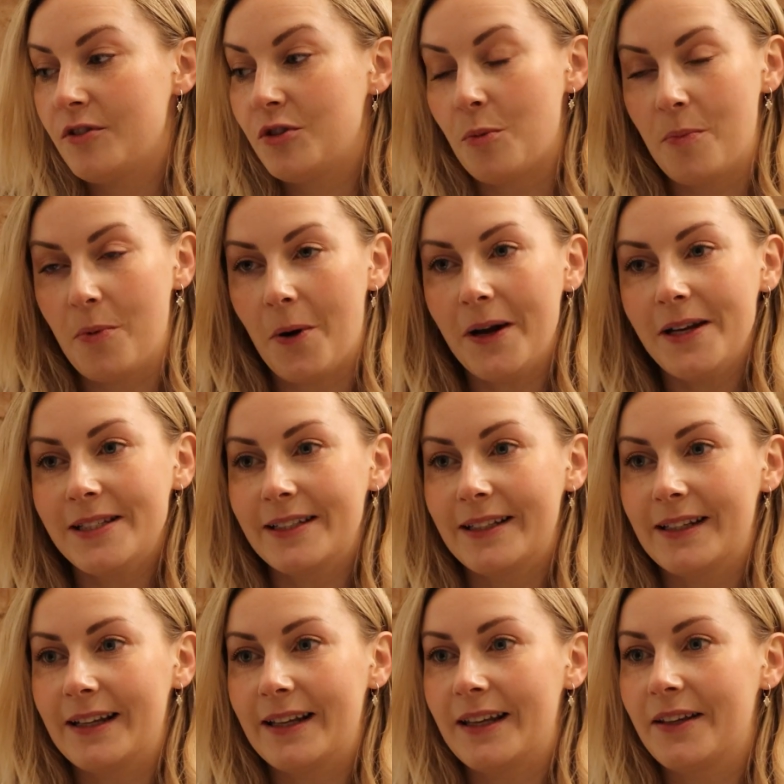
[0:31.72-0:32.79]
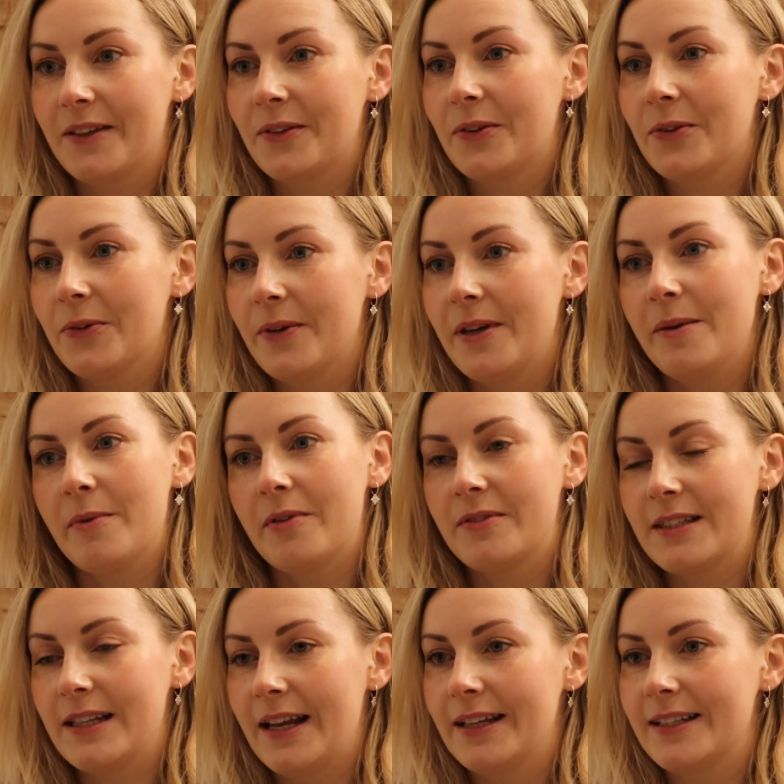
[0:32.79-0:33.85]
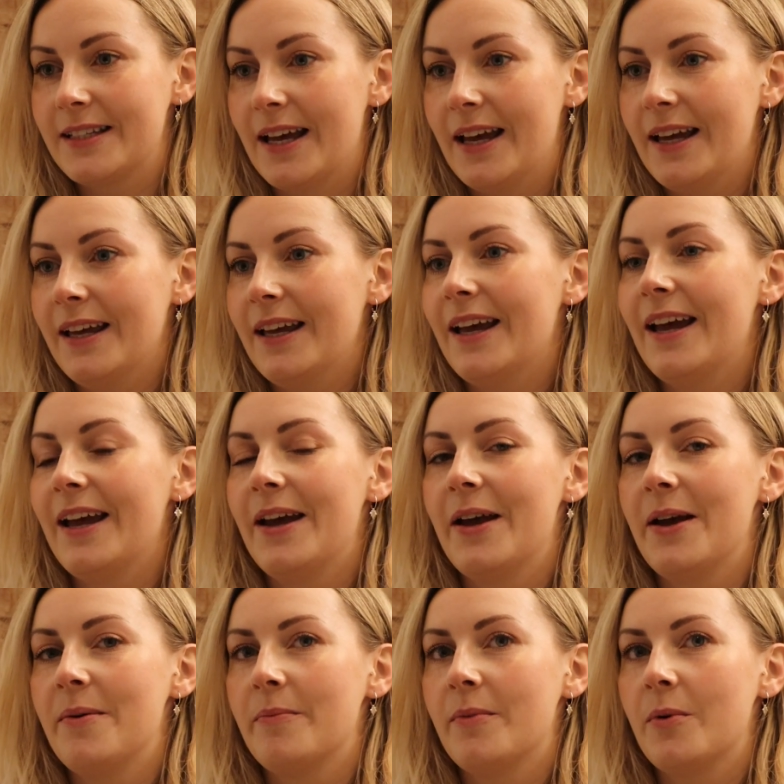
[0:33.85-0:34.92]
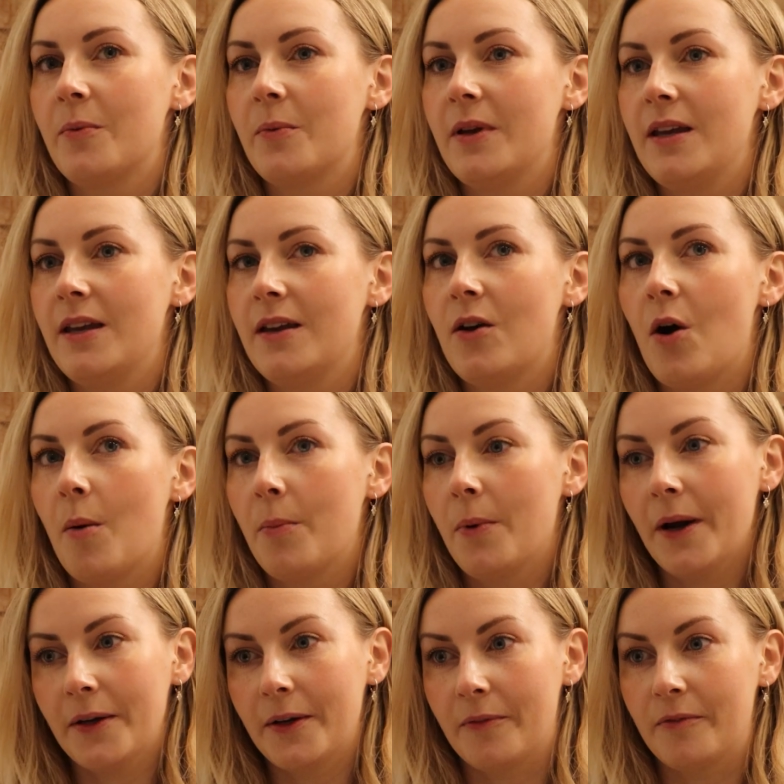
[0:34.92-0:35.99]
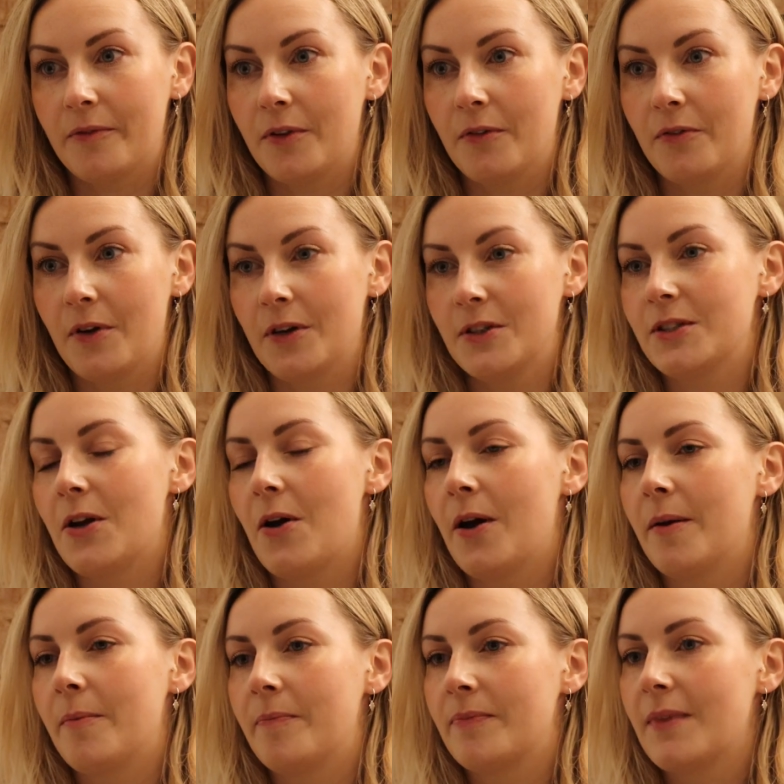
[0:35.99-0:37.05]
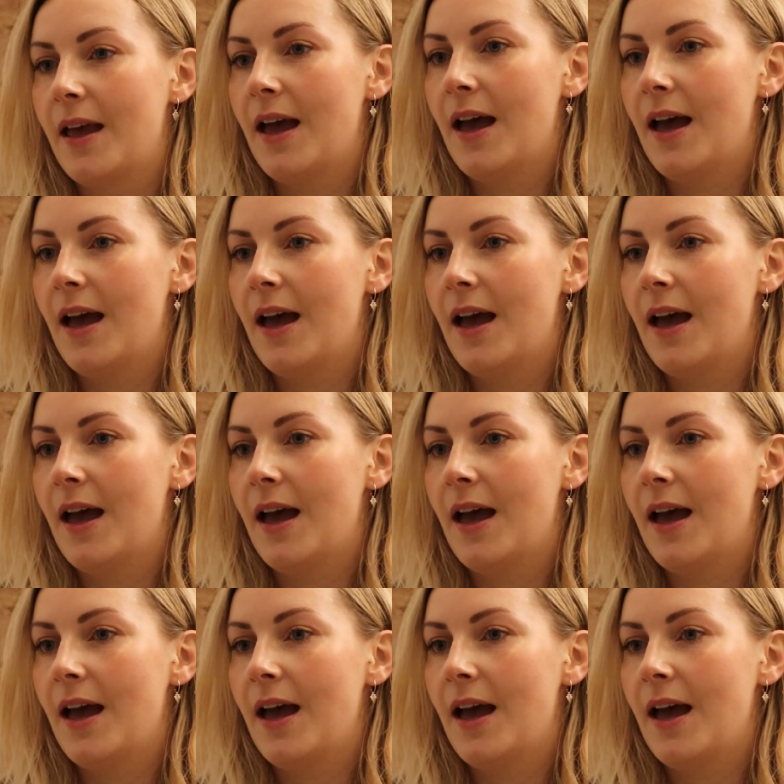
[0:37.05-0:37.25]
surprisingly 3 months later we got pregnant for the first time.